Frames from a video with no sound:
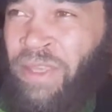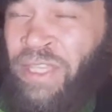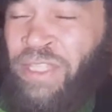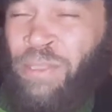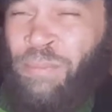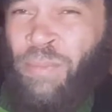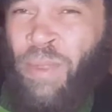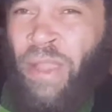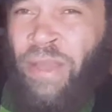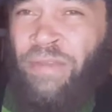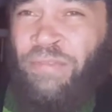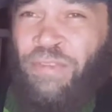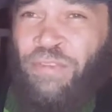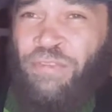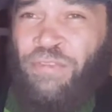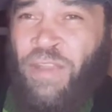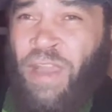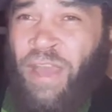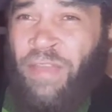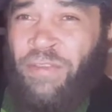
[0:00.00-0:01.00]
is a part of the
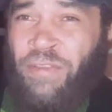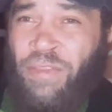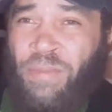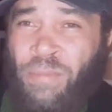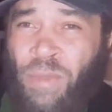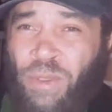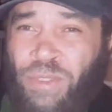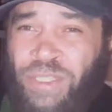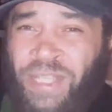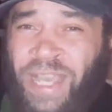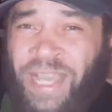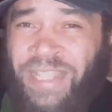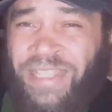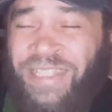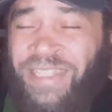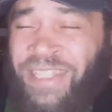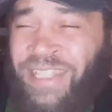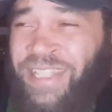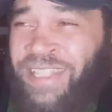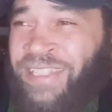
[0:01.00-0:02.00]
Father, the Most
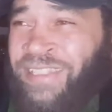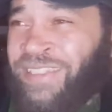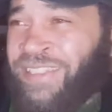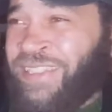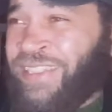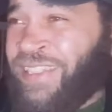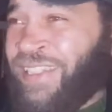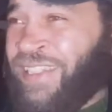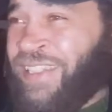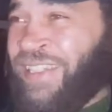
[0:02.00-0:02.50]
High's things.